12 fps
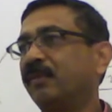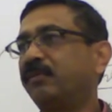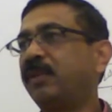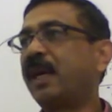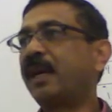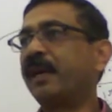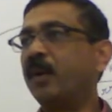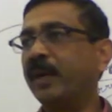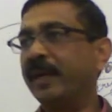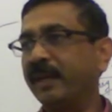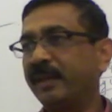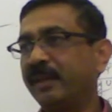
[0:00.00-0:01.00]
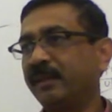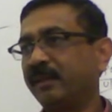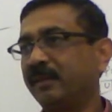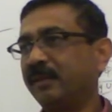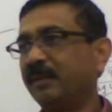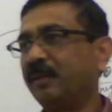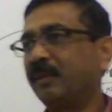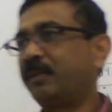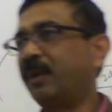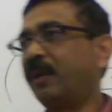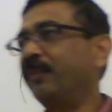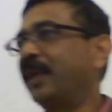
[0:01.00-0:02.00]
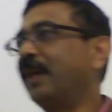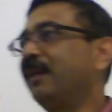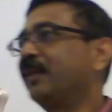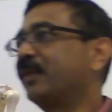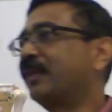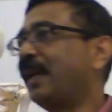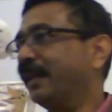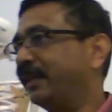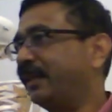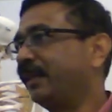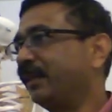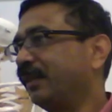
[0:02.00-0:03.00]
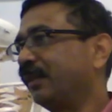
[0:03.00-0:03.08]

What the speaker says: far away from the site